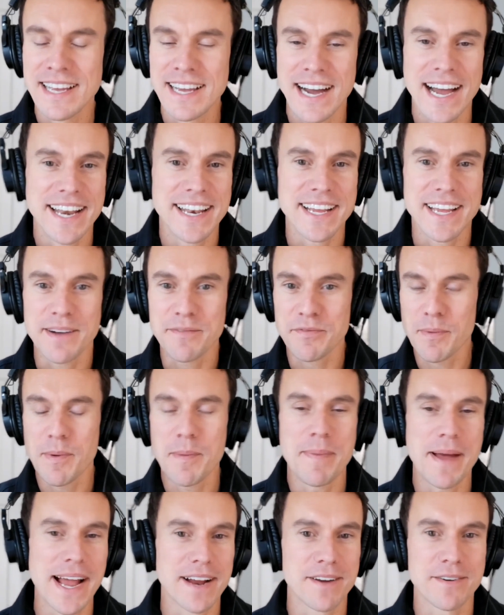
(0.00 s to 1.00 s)
I didn't come from a
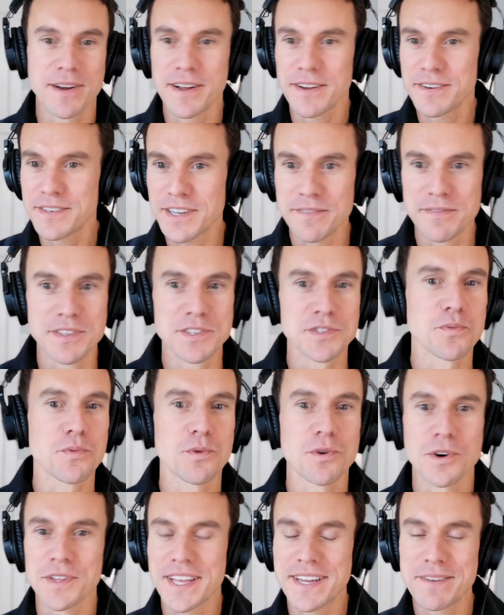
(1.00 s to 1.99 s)
background of this world.